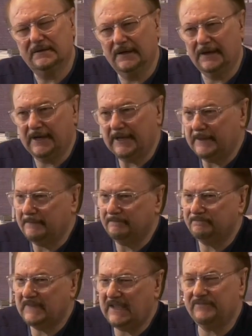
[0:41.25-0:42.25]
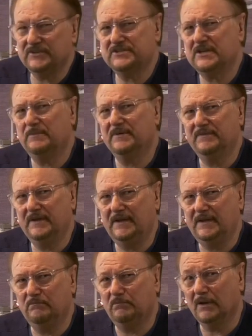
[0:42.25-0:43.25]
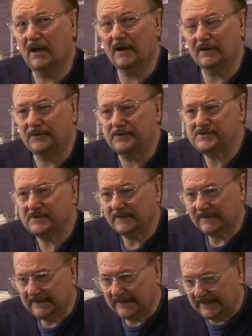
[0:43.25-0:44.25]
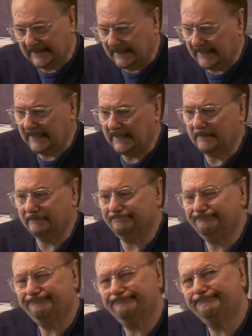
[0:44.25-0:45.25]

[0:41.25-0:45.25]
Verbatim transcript: um, even some of the bloggers, um,